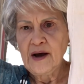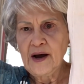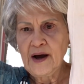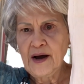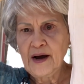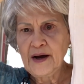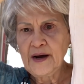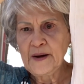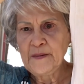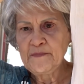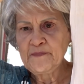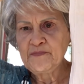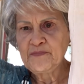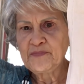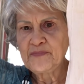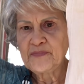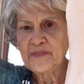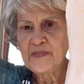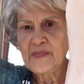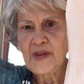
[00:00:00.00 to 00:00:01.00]

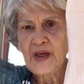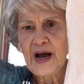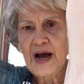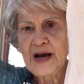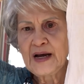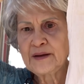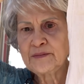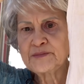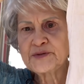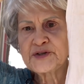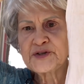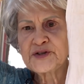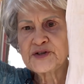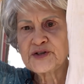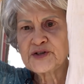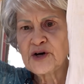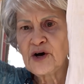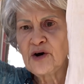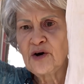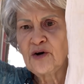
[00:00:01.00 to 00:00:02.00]
I am
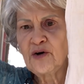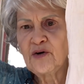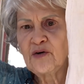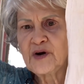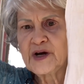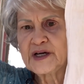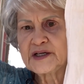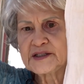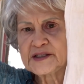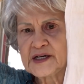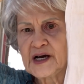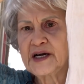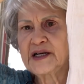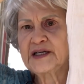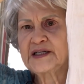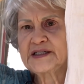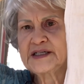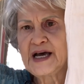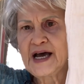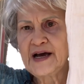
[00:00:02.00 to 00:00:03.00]
so
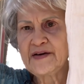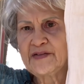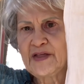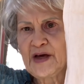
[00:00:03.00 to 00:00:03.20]
excited to have